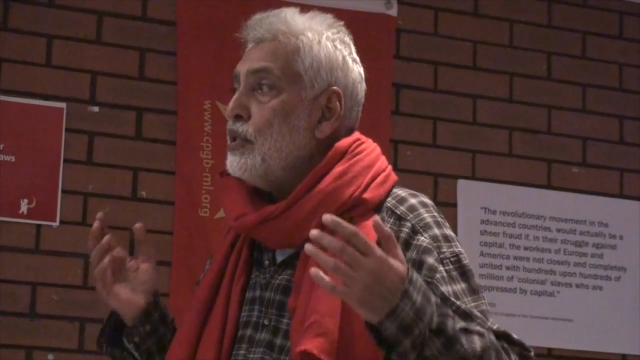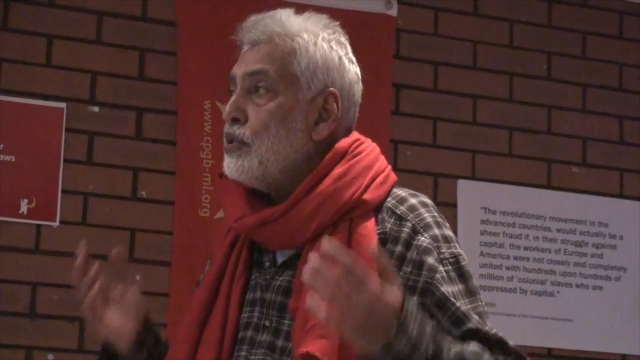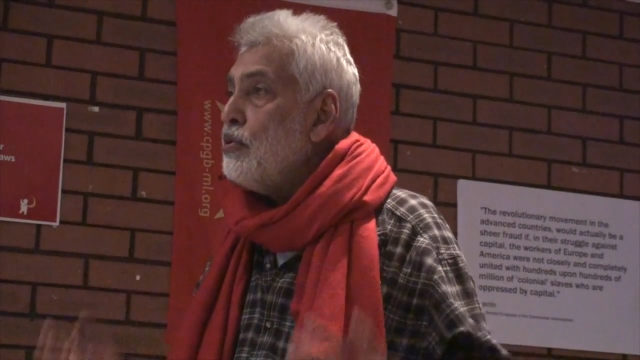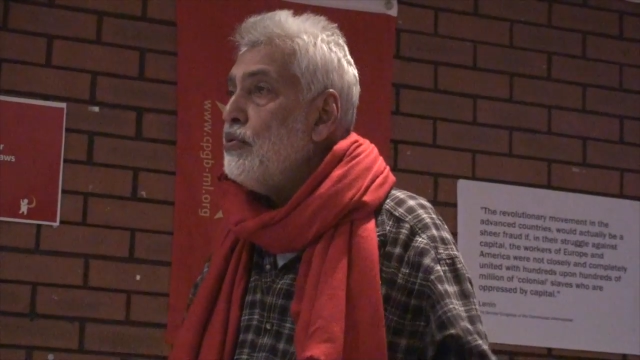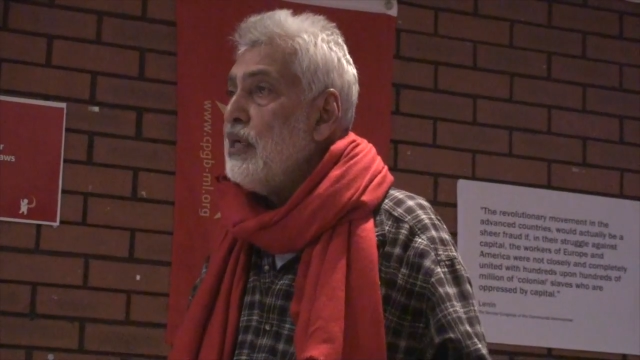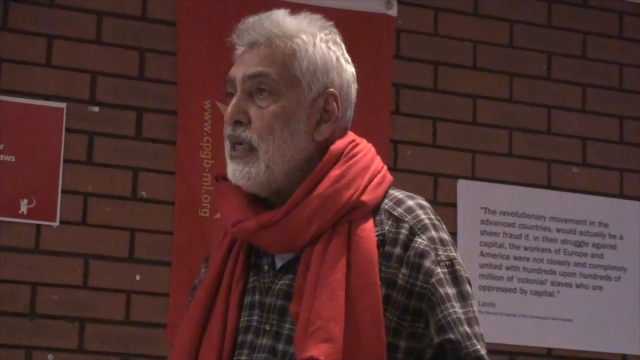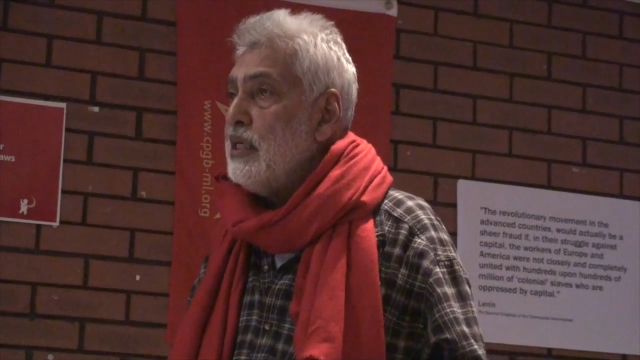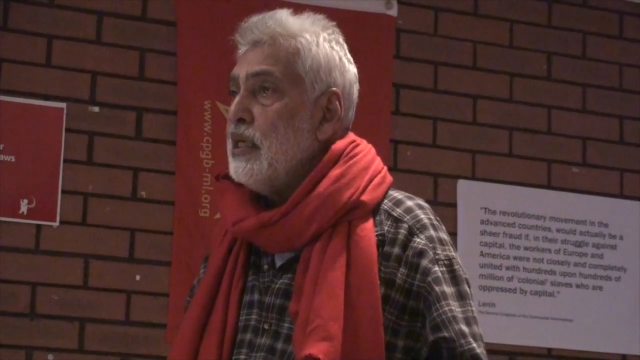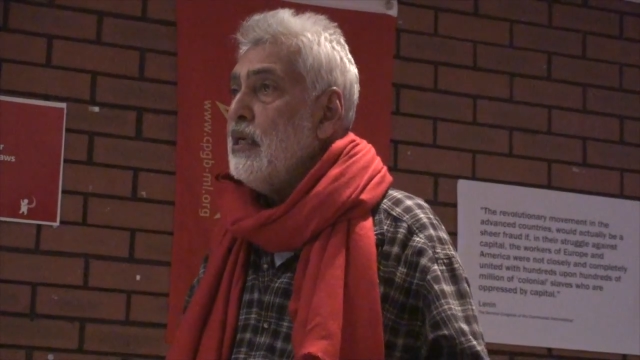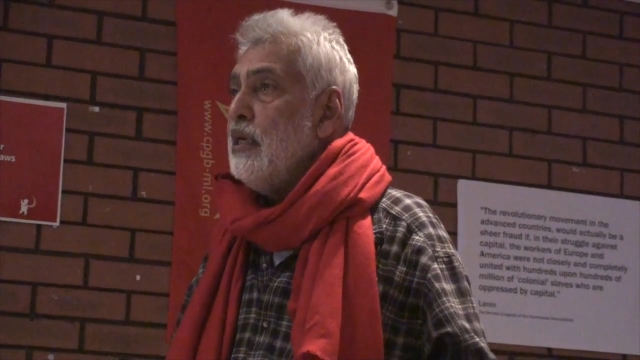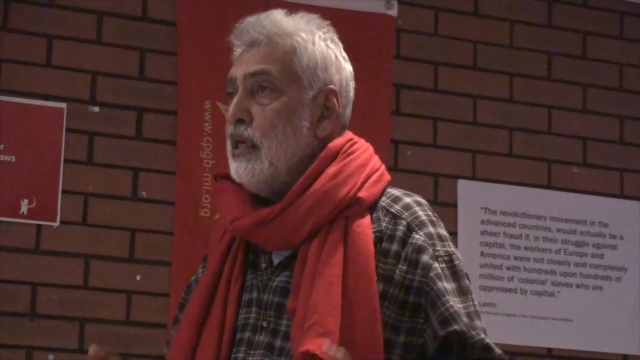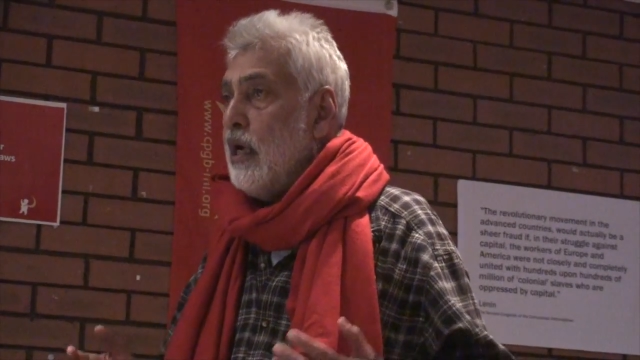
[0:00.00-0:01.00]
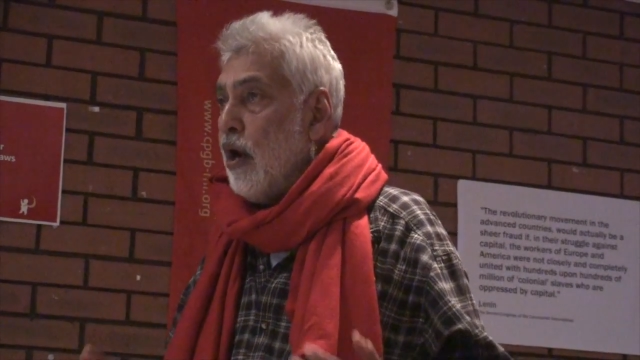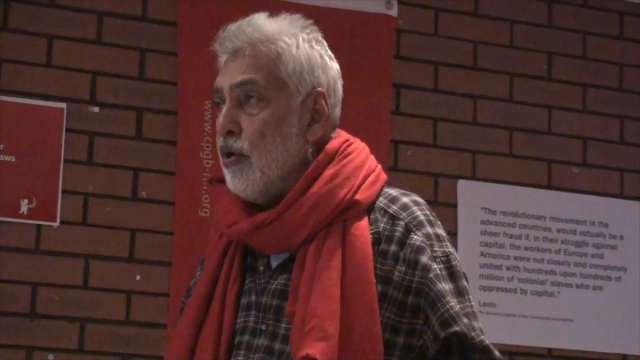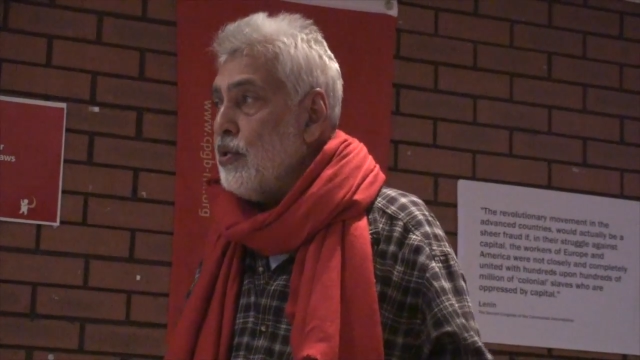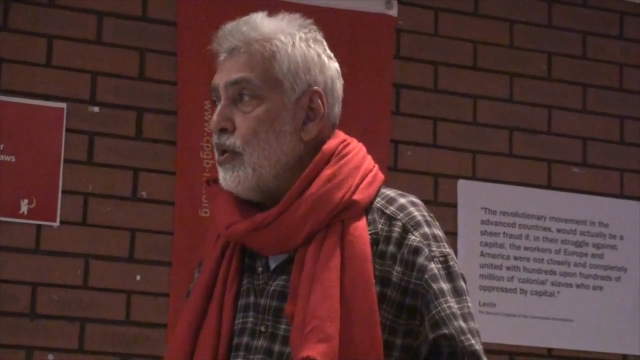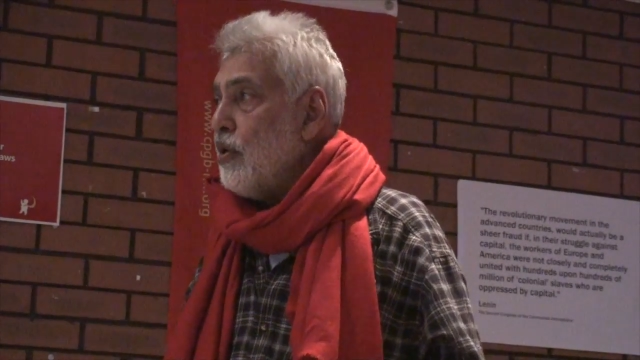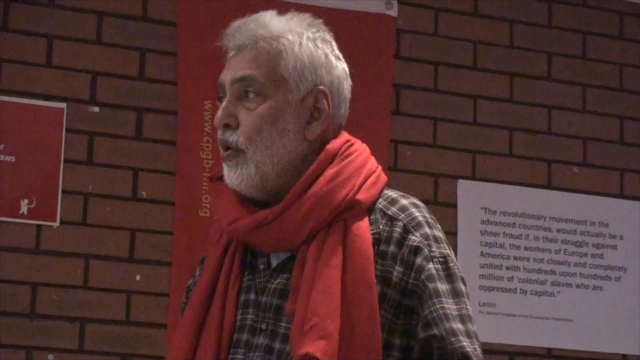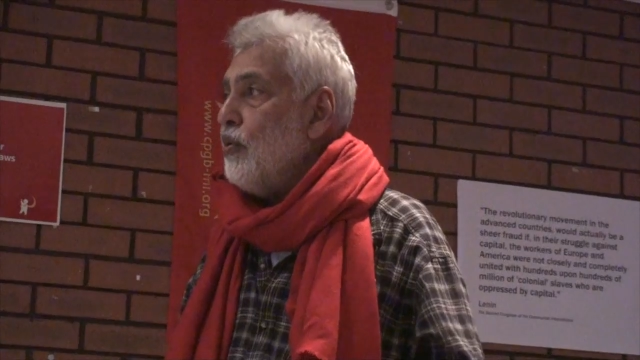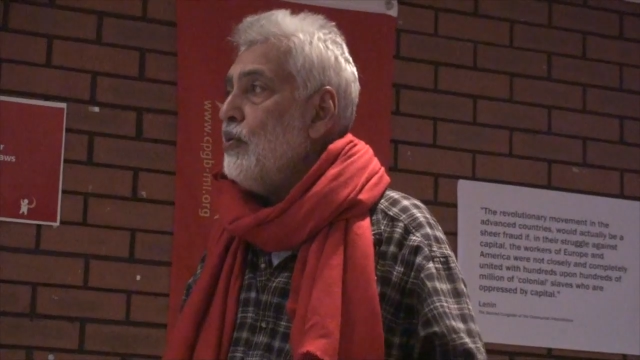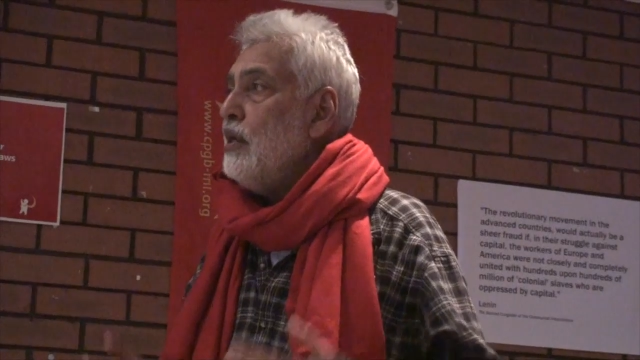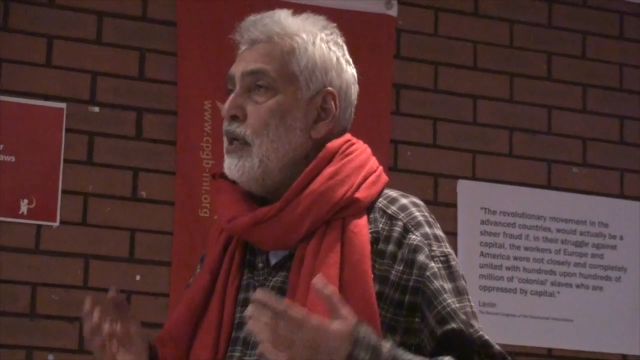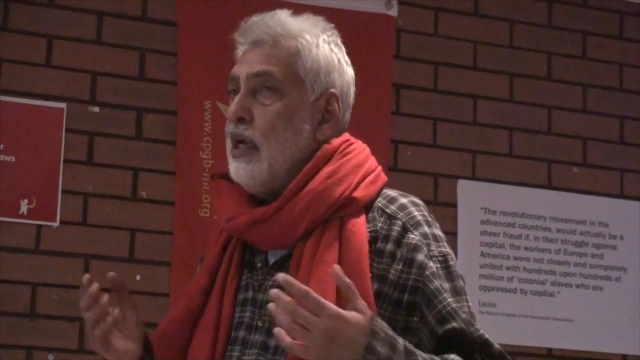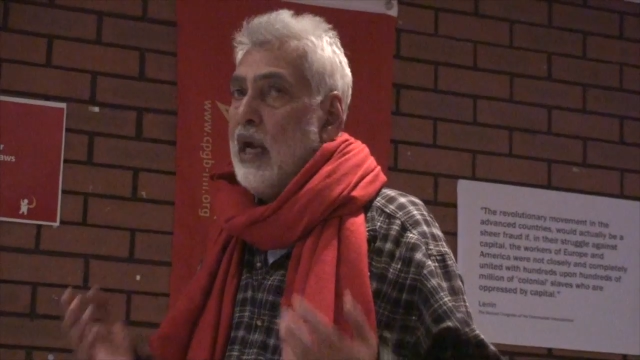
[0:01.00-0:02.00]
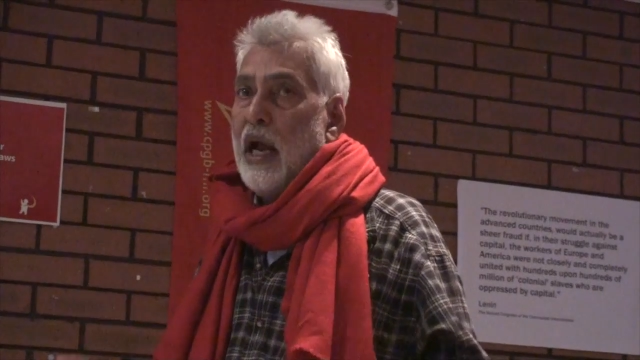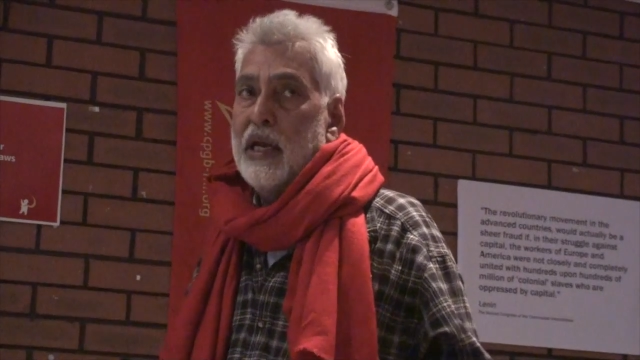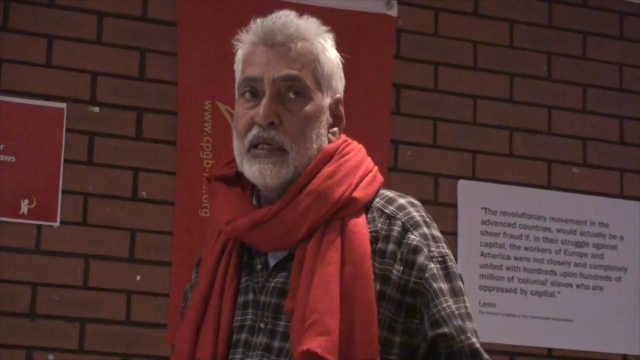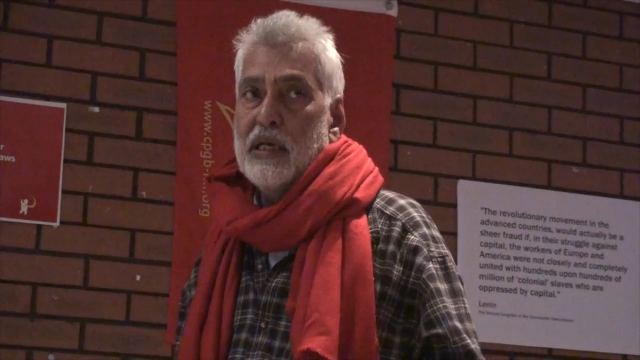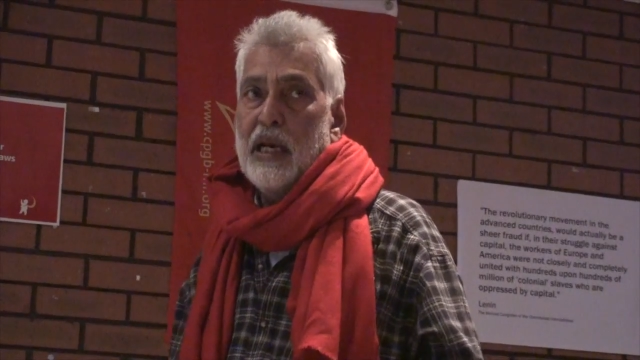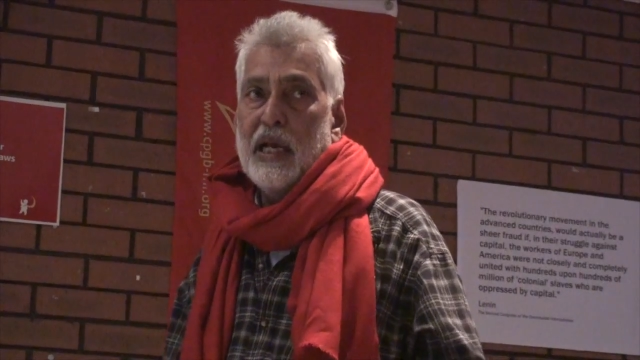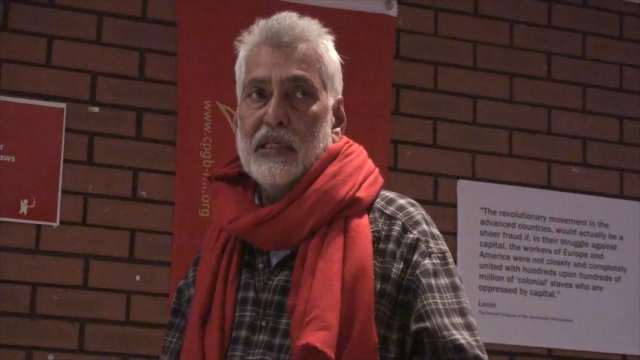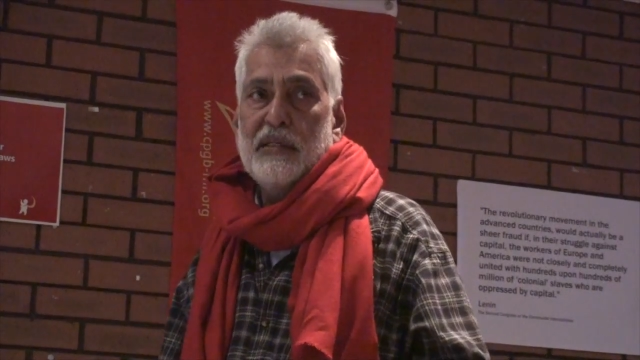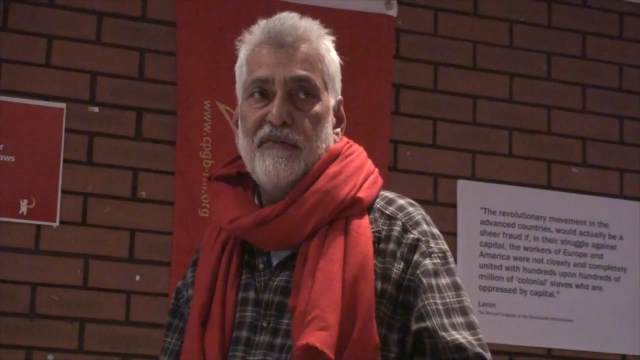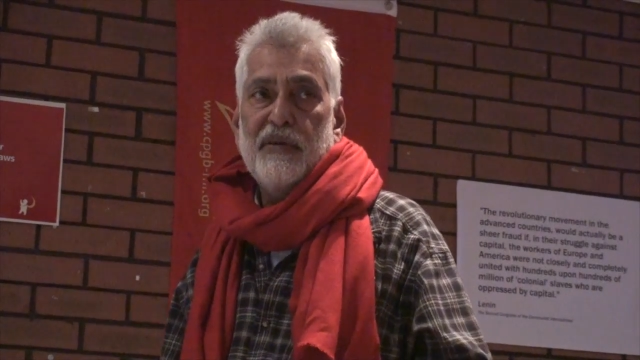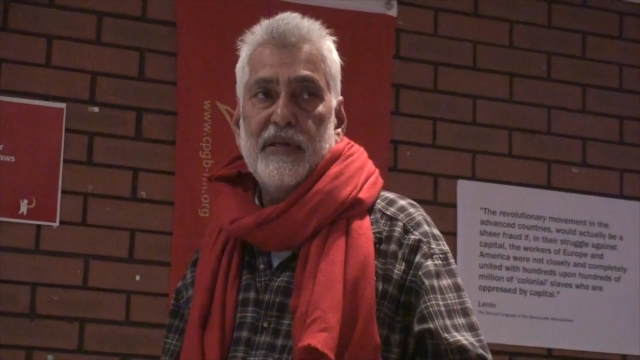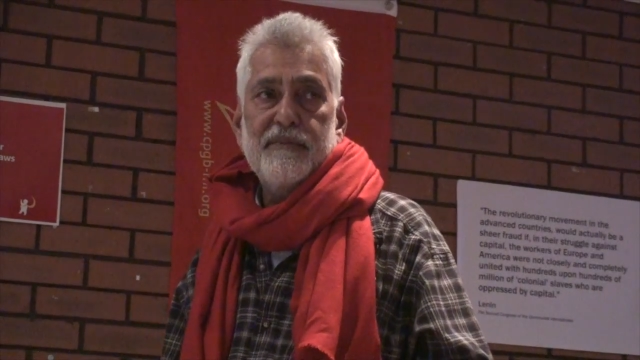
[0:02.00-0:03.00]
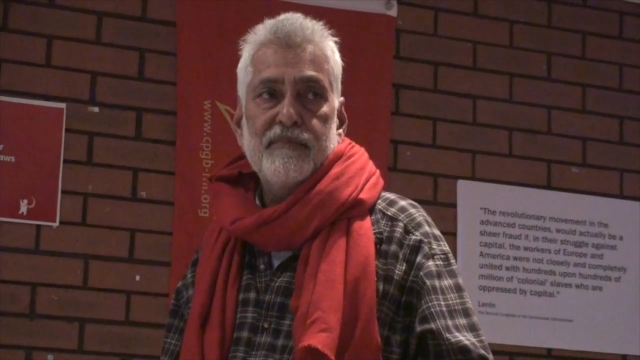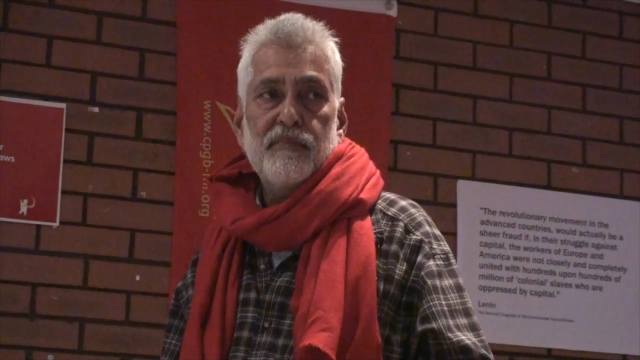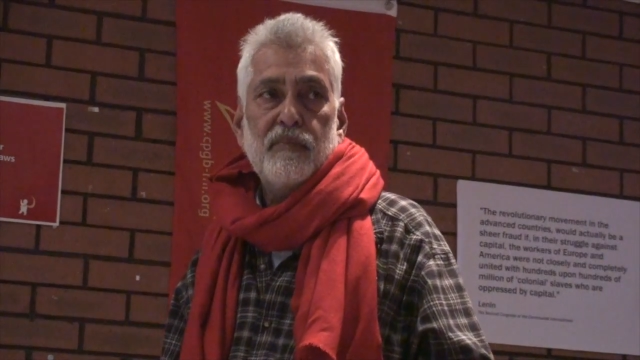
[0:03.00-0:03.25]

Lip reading: through reading on your own and collectively.